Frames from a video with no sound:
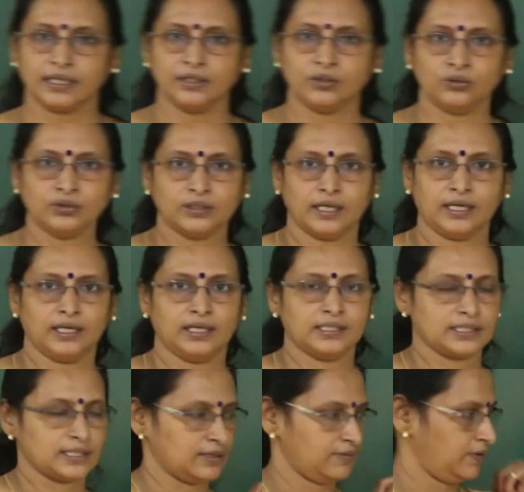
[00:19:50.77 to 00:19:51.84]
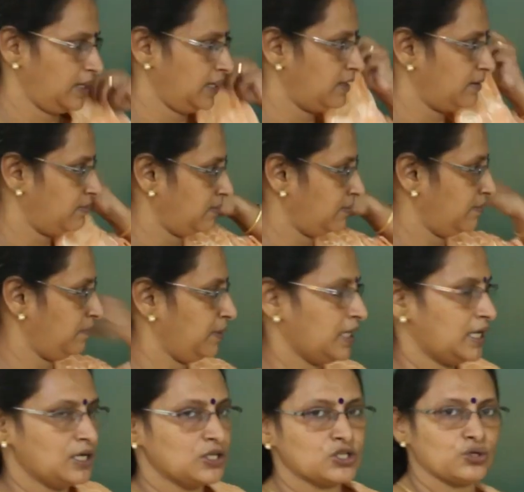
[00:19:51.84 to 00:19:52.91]
I don't think it's a very
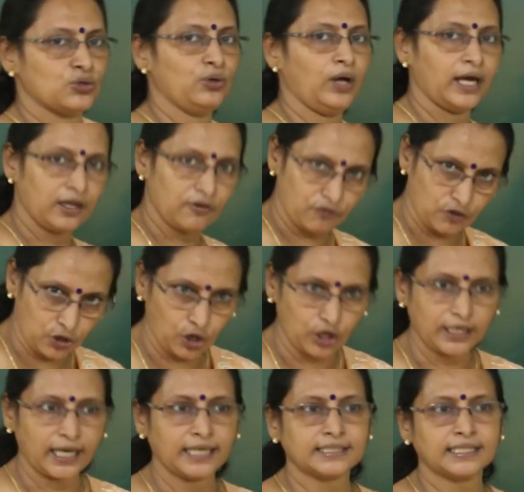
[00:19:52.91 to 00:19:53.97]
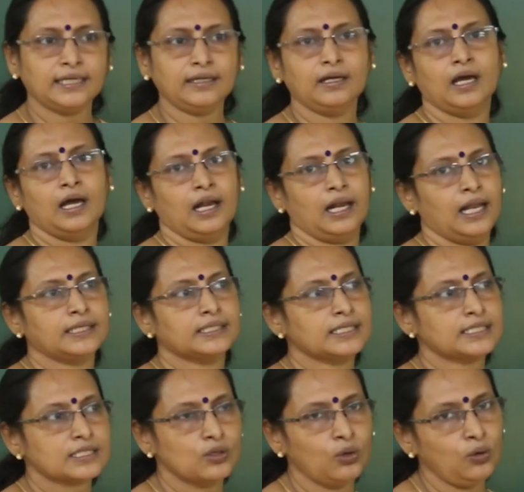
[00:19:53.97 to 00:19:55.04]
big issue. And if you're not getting, let
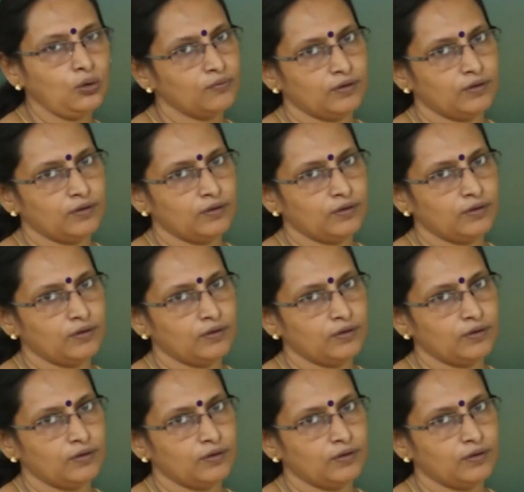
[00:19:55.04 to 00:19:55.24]
us know.